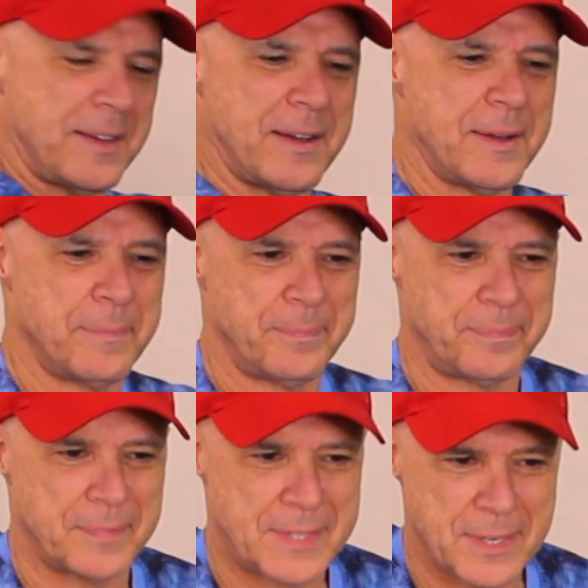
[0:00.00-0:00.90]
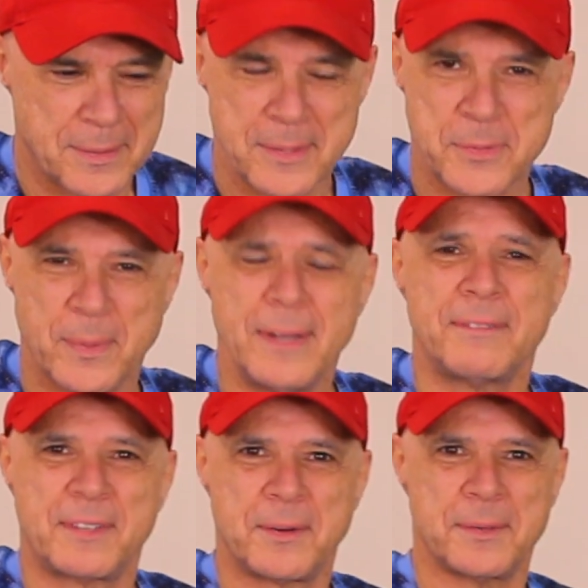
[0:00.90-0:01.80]
Um, Cody's
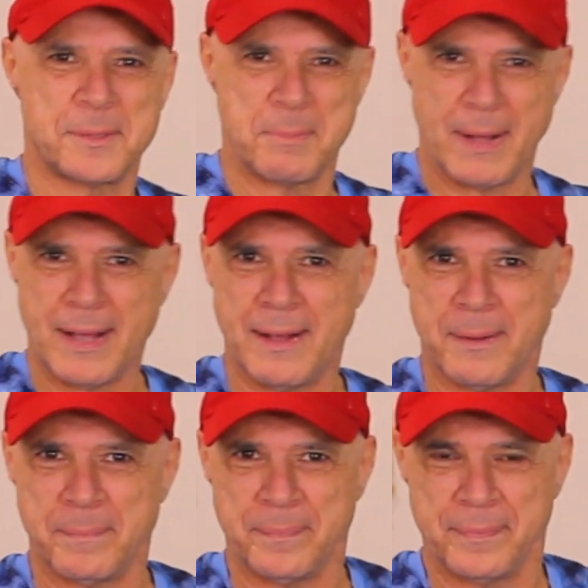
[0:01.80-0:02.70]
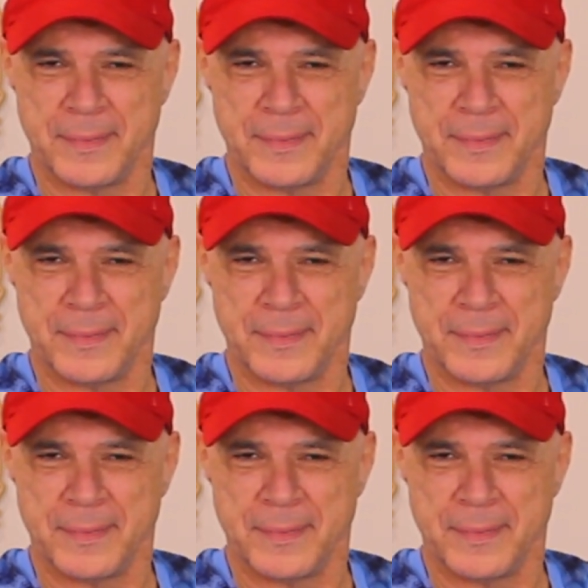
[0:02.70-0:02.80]
wife, the girl's mom,